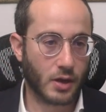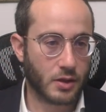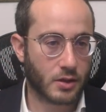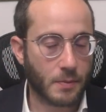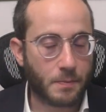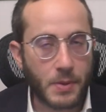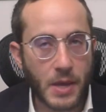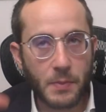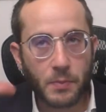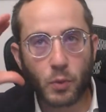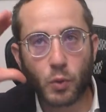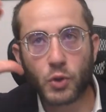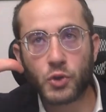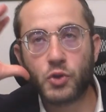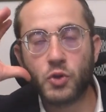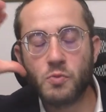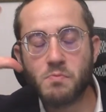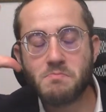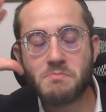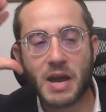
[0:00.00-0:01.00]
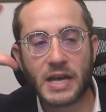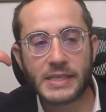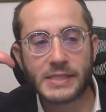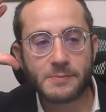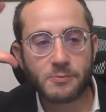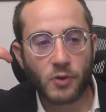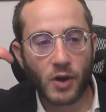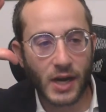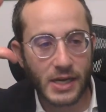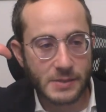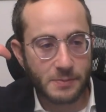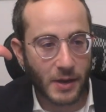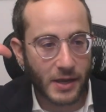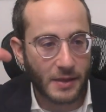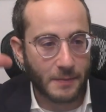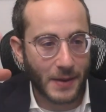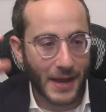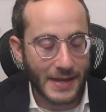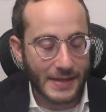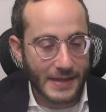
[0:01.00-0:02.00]
The people were too mesmerized by
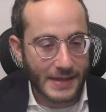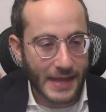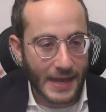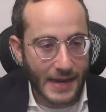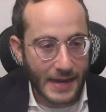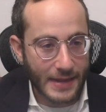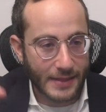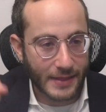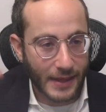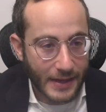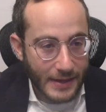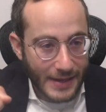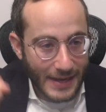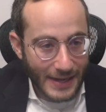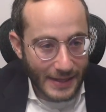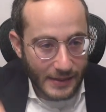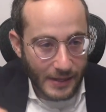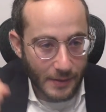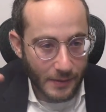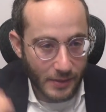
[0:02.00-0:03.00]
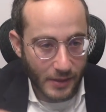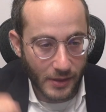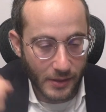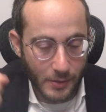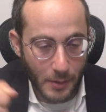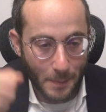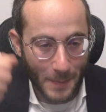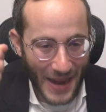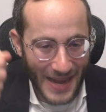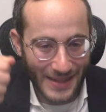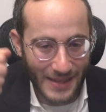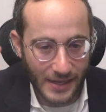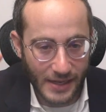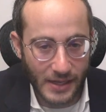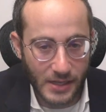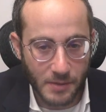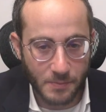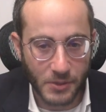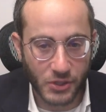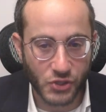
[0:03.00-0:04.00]
the painting, they, they needed to, the, the painting
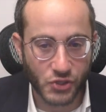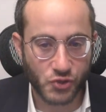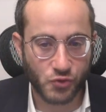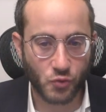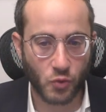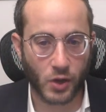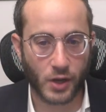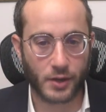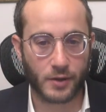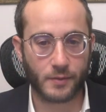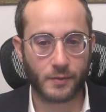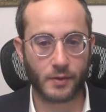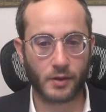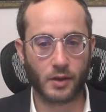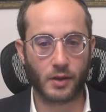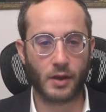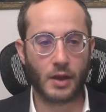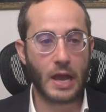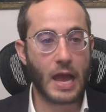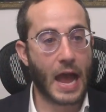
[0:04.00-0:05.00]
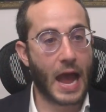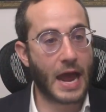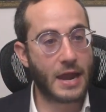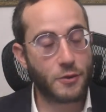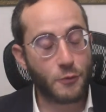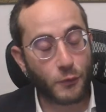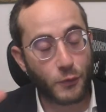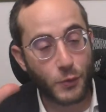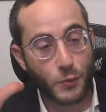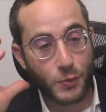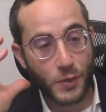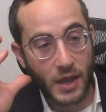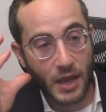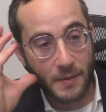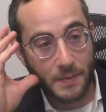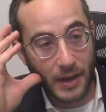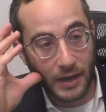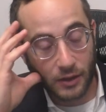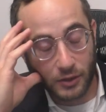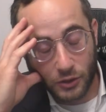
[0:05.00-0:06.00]
needed to be destroyed. And if you think
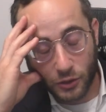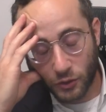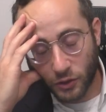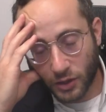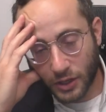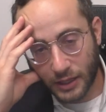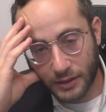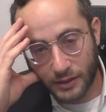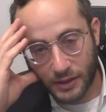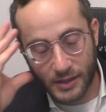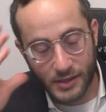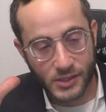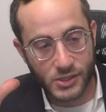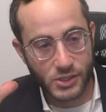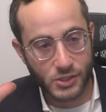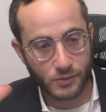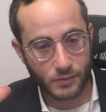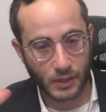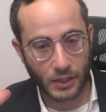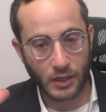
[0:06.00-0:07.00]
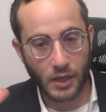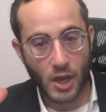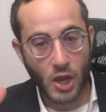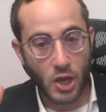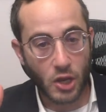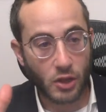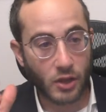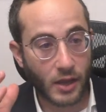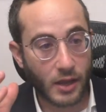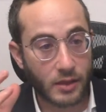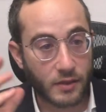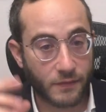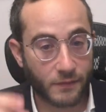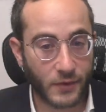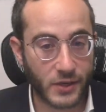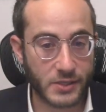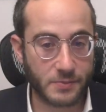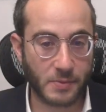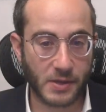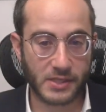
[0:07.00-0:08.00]
about it, you look at the history, you look at the
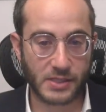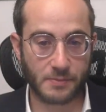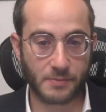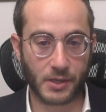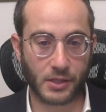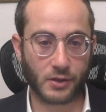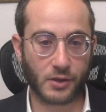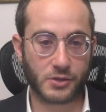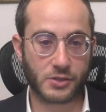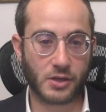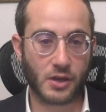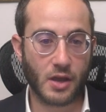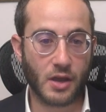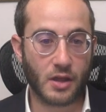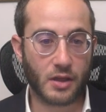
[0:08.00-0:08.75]
first Beis HaMikdash.